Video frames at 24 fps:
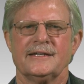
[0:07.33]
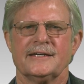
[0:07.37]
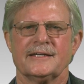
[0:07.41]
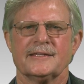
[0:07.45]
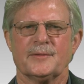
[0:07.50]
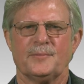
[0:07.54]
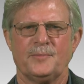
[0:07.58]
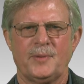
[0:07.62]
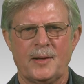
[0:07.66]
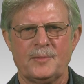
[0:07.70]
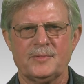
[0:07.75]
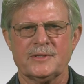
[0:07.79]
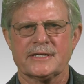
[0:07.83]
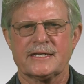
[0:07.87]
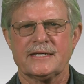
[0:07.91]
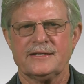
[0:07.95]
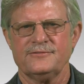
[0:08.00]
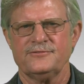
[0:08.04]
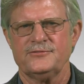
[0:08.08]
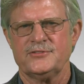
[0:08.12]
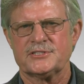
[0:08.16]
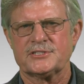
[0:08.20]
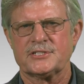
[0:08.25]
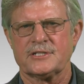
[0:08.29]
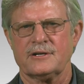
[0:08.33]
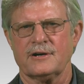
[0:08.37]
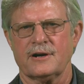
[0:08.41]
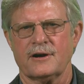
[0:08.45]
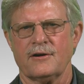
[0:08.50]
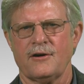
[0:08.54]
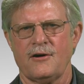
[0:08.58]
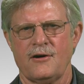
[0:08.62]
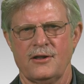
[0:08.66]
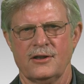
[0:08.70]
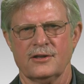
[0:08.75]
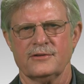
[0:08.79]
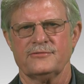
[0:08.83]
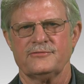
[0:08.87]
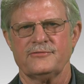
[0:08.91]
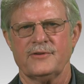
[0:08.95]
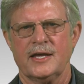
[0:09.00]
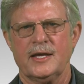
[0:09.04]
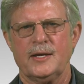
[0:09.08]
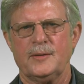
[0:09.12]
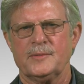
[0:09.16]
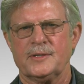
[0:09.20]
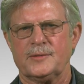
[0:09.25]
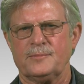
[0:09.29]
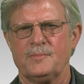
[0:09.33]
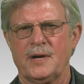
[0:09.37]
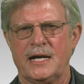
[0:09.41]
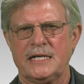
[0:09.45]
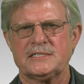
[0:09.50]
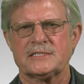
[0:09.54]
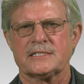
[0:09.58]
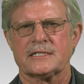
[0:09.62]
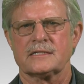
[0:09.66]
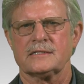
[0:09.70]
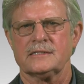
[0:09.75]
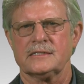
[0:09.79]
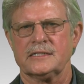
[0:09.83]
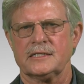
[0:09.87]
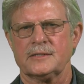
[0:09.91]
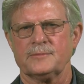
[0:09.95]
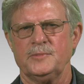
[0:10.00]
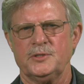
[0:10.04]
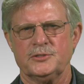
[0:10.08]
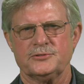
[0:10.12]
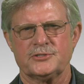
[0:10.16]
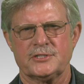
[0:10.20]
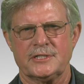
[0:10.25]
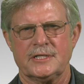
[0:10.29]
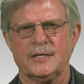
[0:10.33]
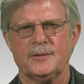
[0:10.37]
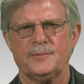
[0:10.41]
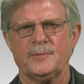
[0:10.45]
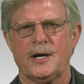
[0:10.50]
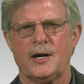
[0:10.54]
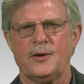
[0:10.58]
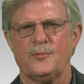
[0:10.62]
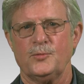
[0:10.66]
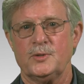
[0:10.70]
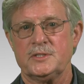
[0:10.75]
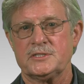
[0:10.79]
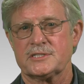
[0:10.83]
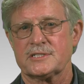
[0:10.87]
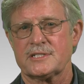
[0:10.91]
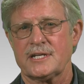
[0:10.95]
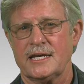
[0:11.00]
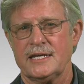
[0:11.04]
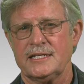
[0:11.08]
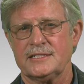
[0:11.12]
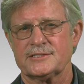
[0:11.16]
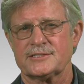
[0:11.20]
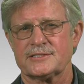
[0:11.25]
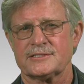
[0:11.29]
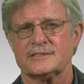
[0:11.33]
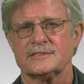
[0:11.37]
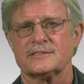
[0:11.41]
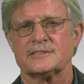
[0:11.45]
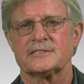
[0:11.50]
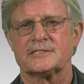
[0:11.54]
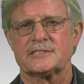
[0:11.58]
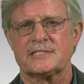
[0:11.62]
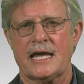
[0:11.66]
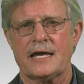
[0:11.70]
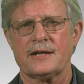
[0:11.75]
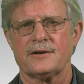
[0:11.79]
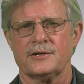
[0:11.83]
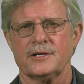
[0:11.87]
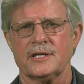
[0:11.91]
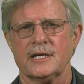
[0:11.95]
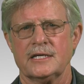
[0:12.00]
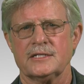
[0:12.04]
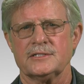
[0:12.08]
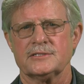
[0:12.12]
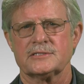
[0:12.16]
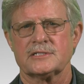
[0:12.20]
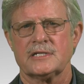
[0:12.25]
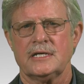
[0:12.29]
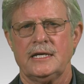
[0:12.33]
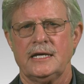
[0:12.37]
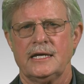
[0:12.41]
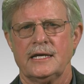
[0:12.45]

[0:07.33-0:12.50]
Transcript: The public can visit our Hall of Fame and Bicycling Museum on Wednesdays and Saturdays